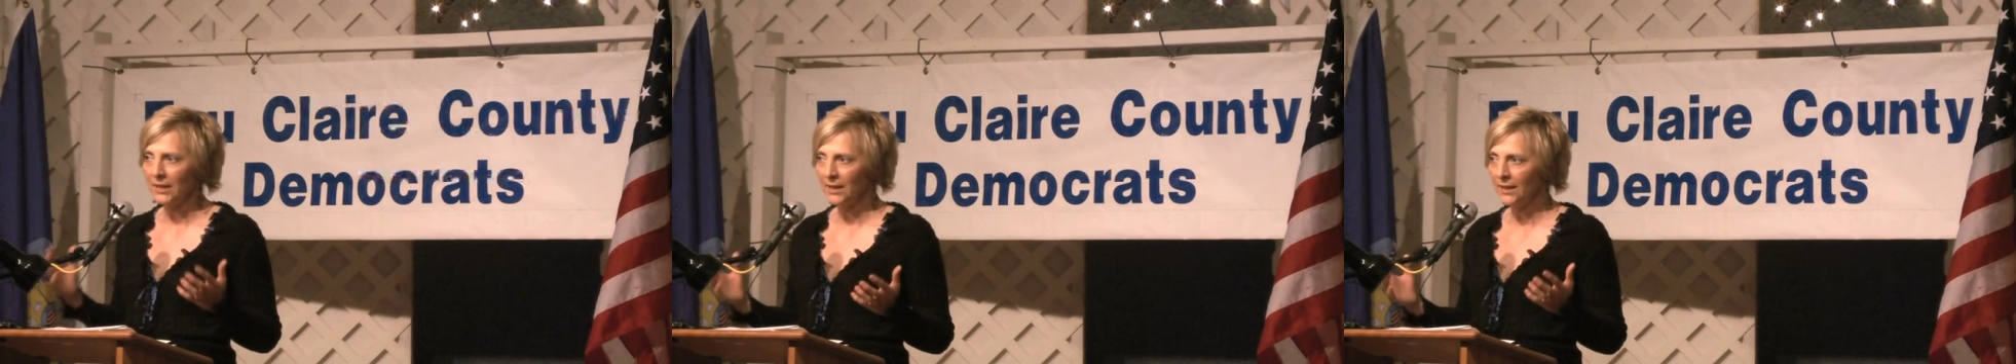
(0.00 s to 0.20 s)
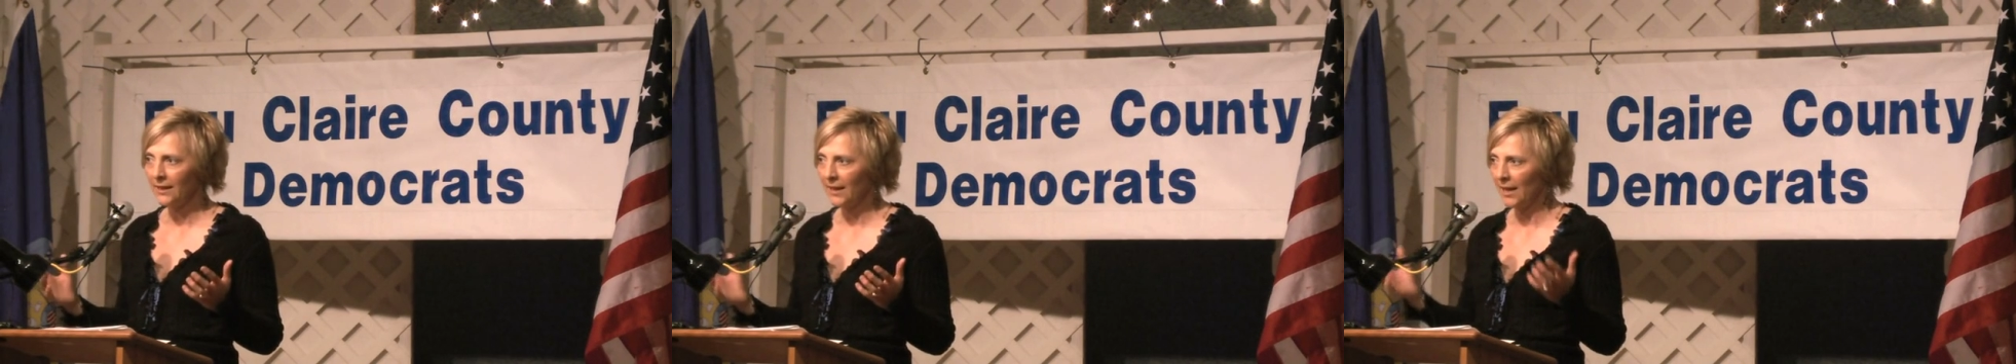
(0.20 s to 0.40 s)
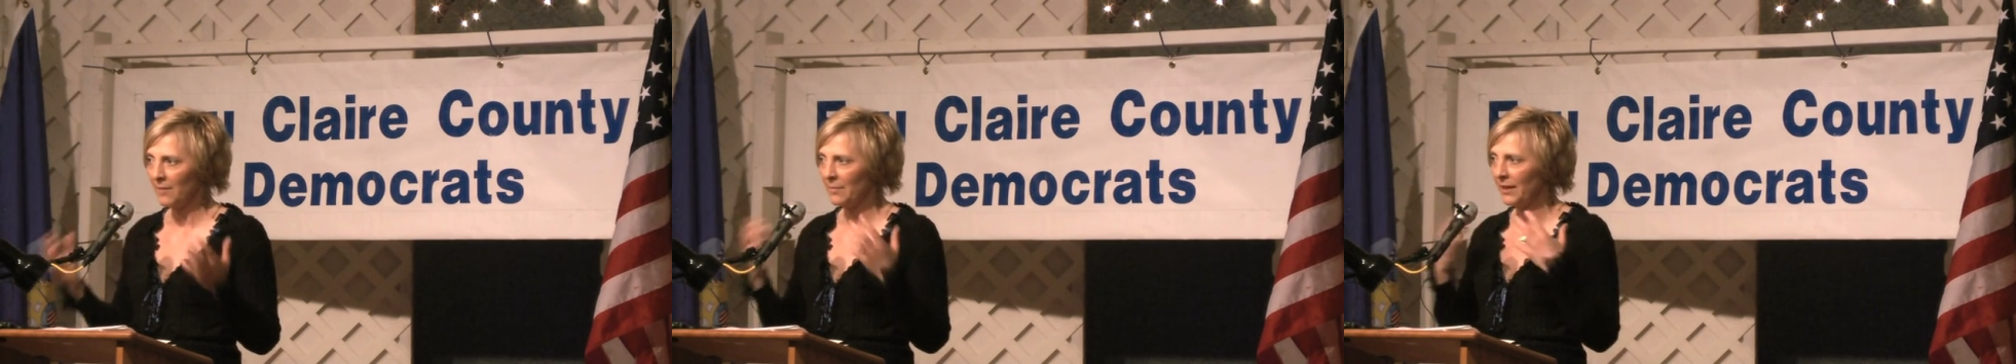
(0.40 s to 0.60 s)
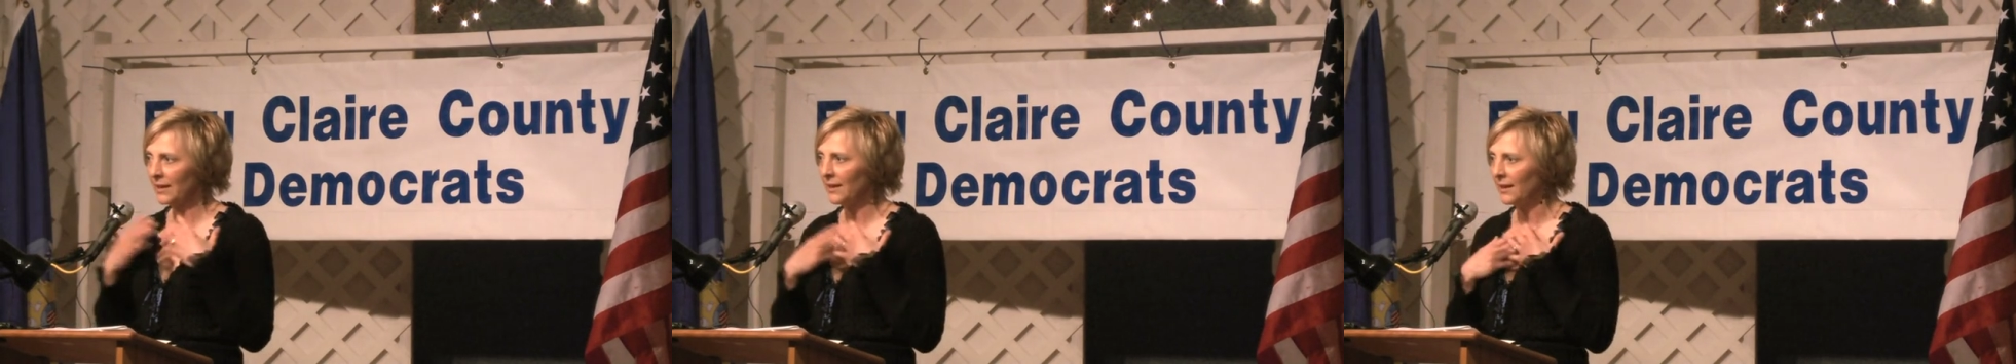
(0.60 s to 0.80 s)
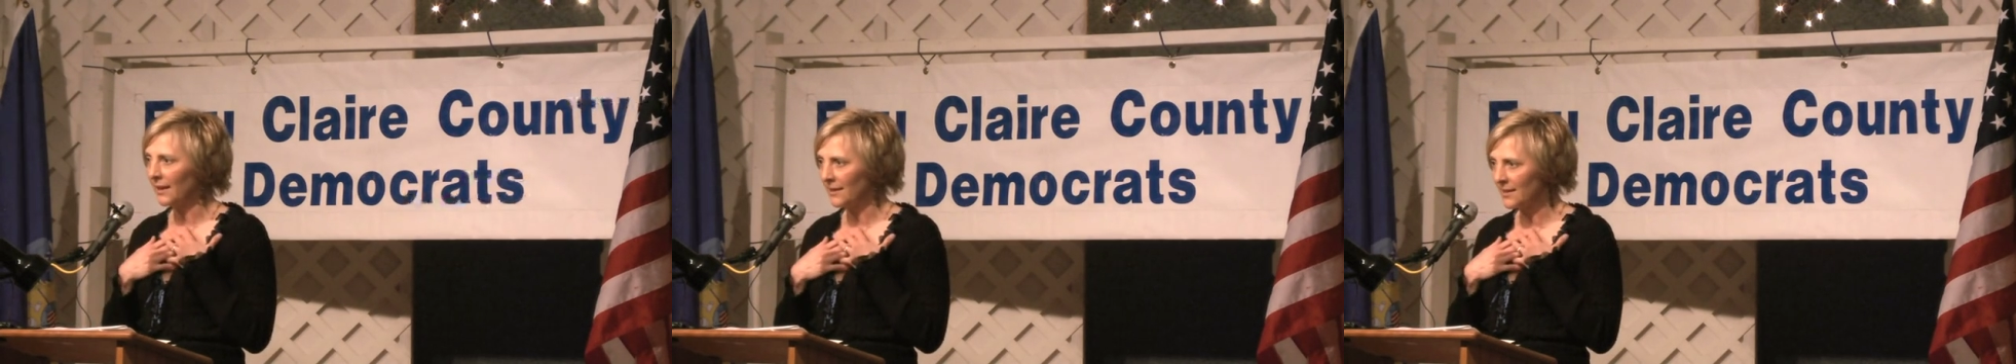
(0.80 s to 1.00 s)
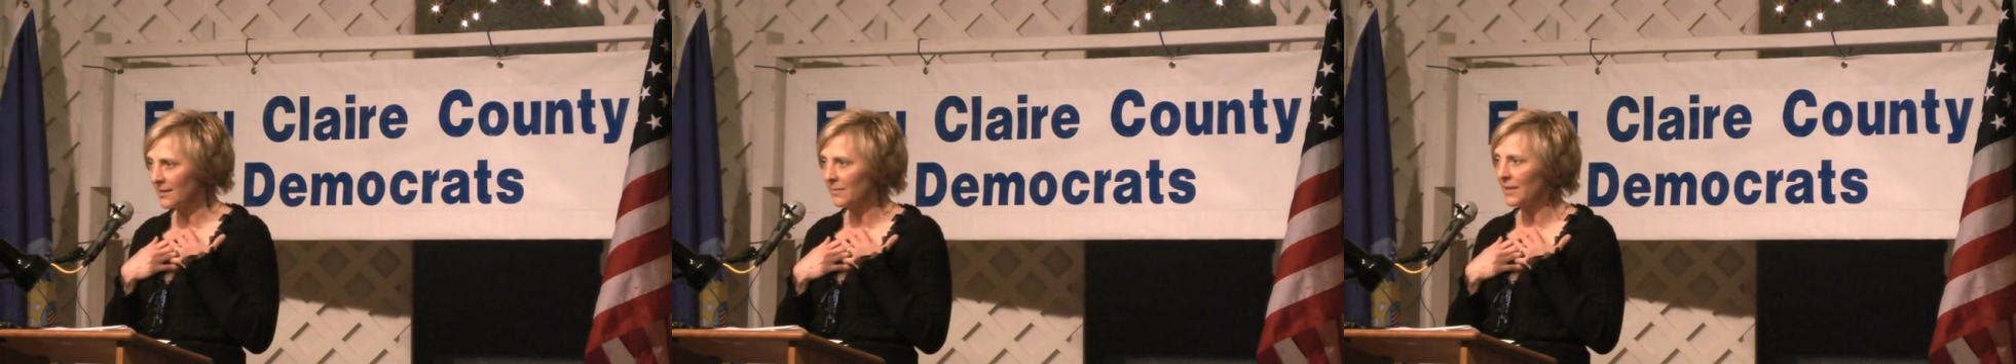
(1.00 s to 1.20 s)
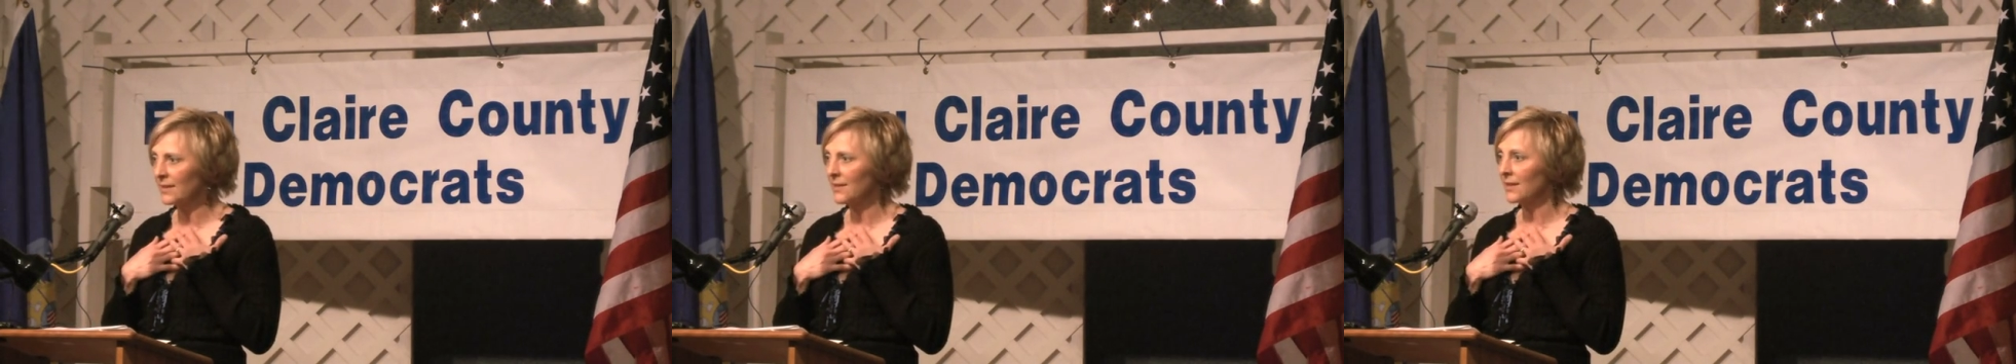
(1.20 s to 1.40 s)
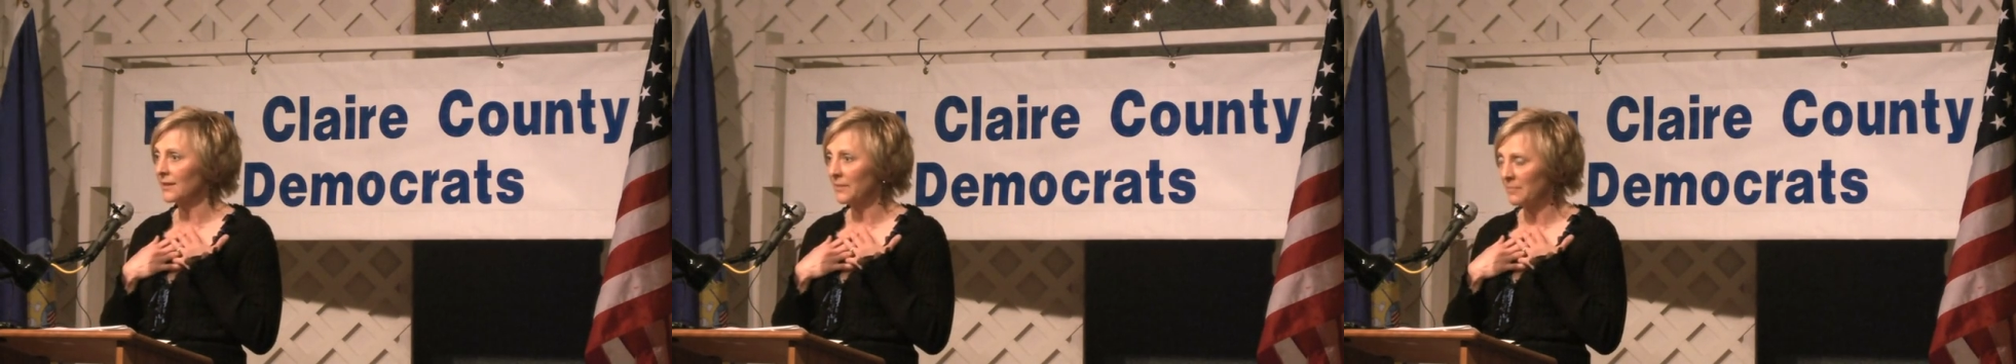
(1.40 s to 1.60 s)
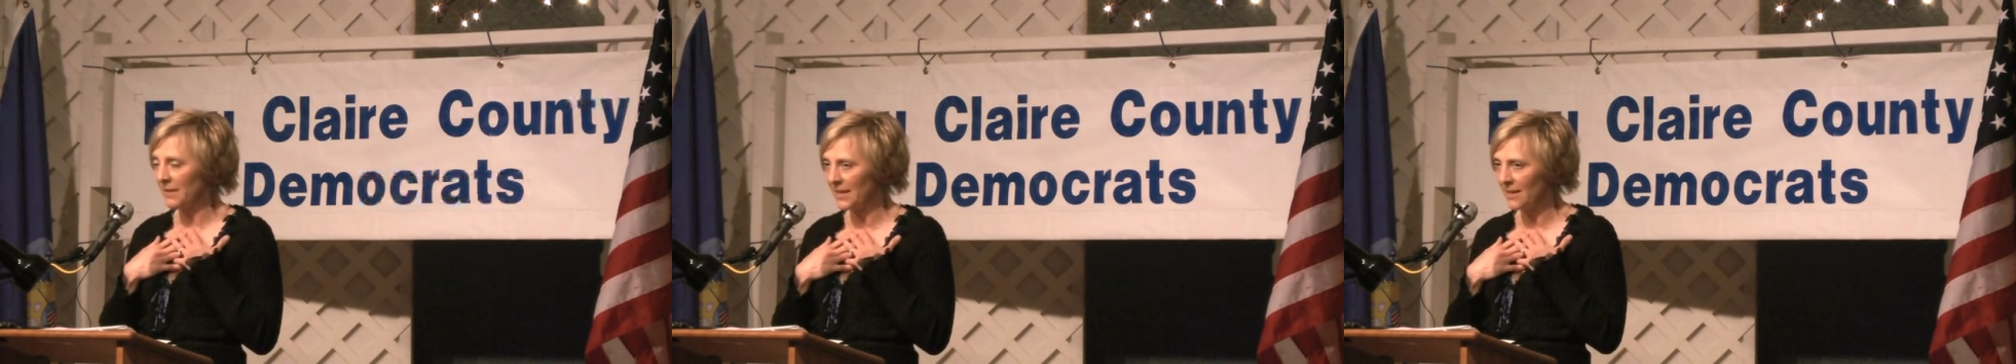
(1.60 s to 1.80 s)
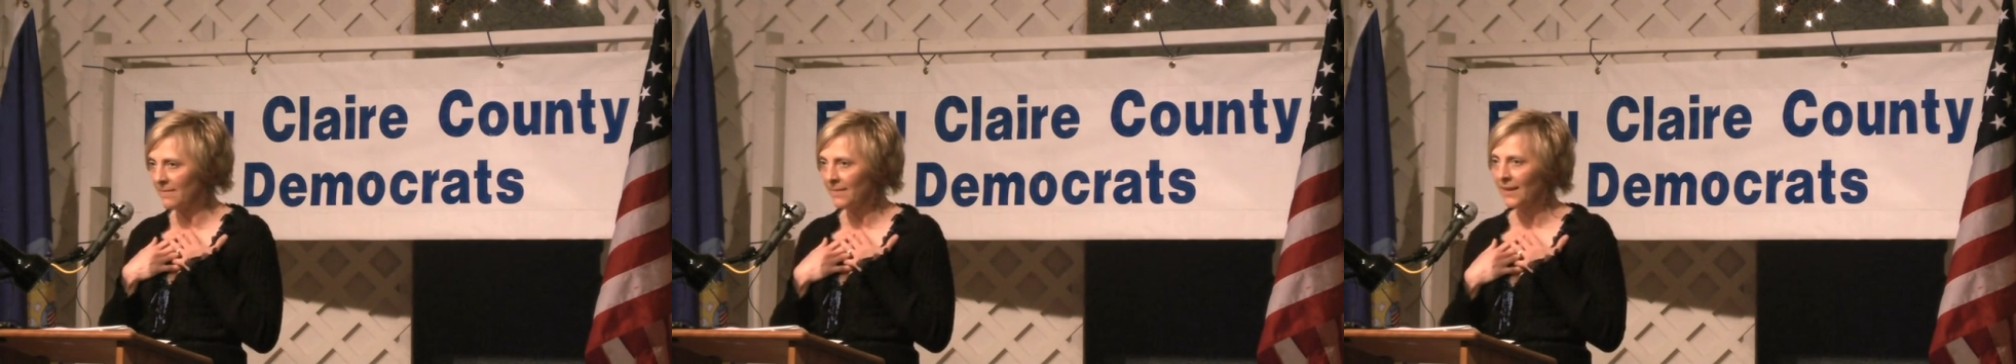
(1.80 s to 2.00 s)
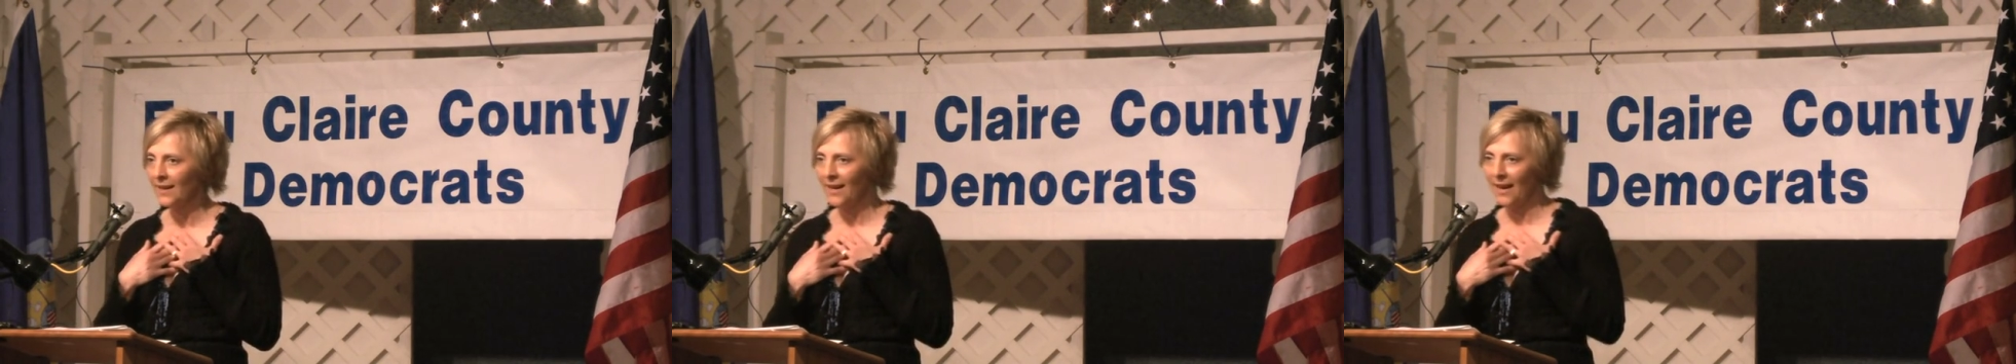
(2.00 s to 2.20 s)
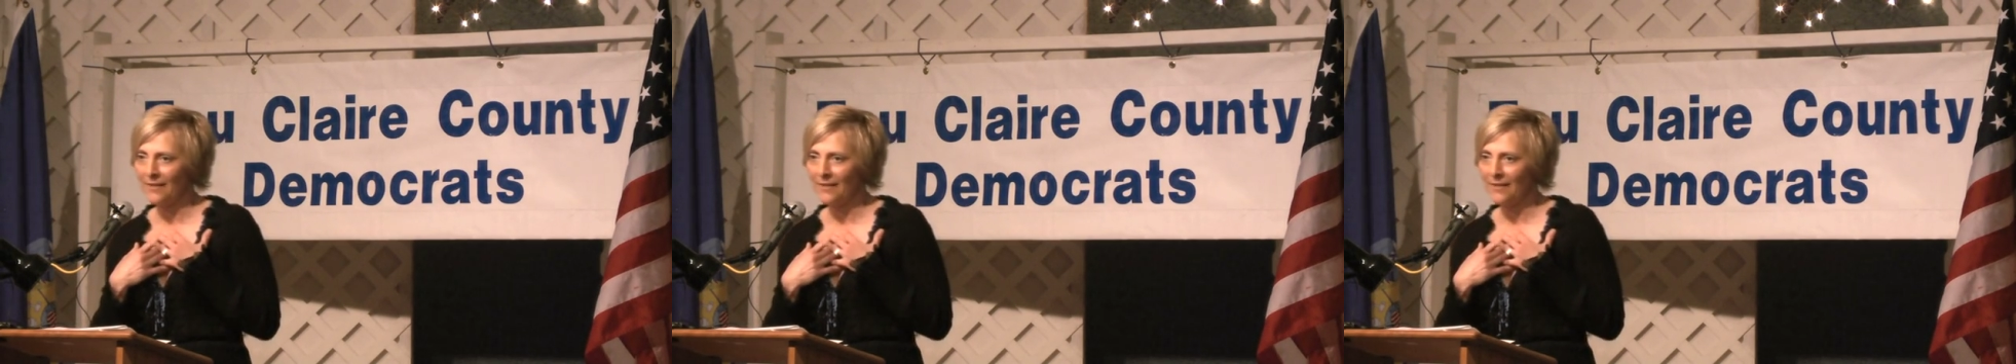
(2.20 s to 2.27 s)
media campaign against me is going to be.